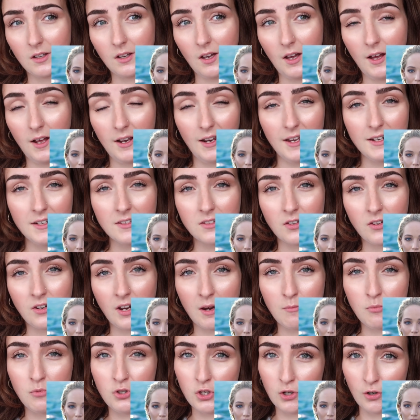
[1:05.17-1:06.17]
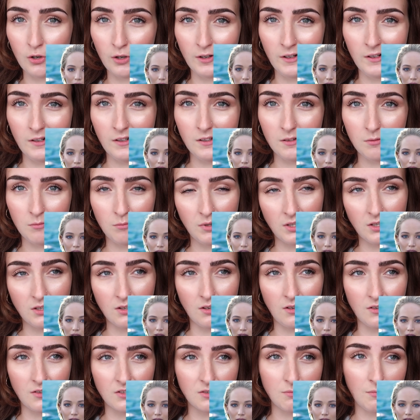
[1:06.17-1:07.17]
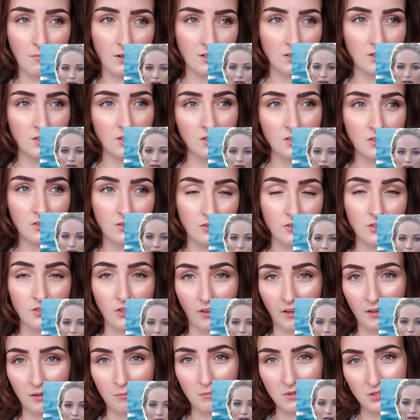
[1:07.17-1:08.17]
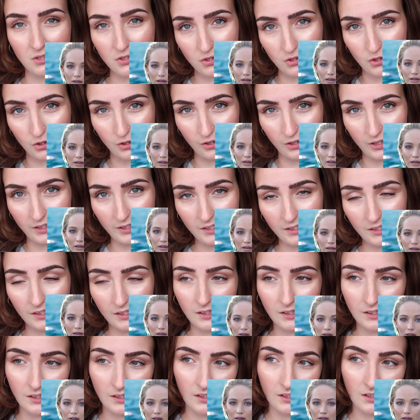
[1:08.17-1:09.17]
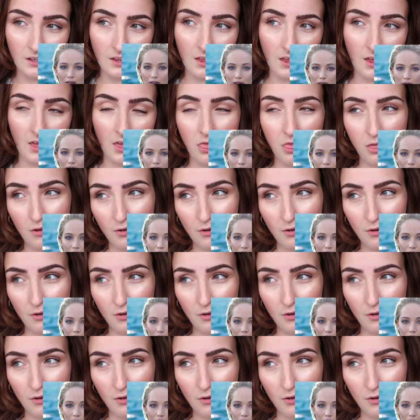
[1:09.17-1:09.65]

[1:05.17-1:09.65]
I like the name Joy because my sister's name is Joy. And